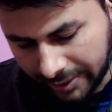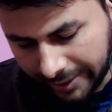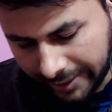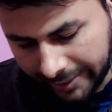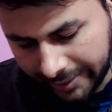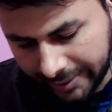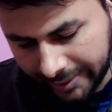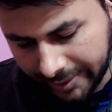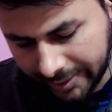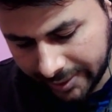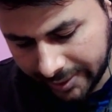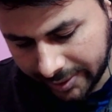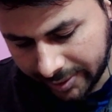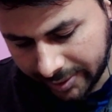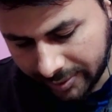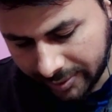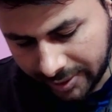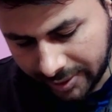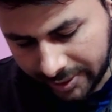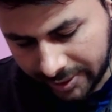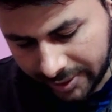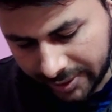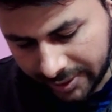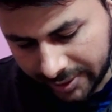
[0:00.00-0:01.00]
right?
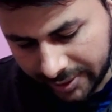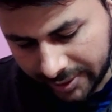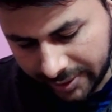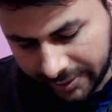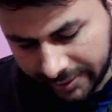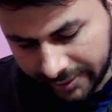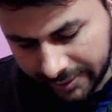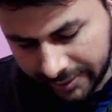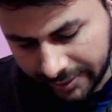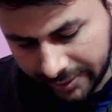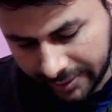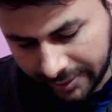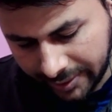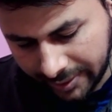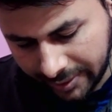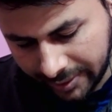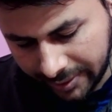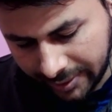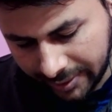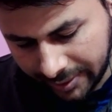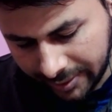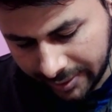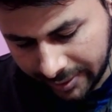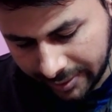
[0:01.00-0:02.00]
So distance is
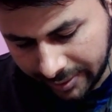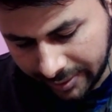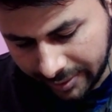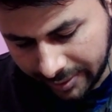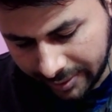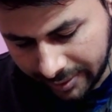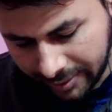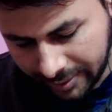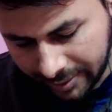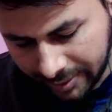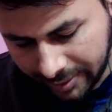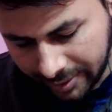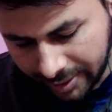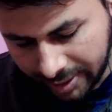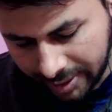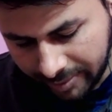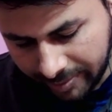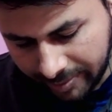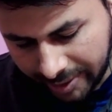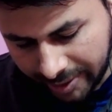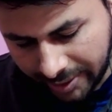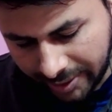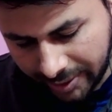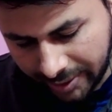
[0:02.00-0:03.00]

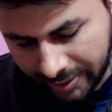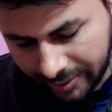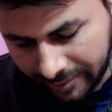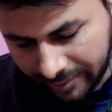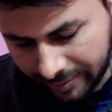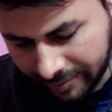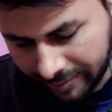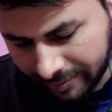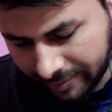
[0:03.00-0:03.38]
this much.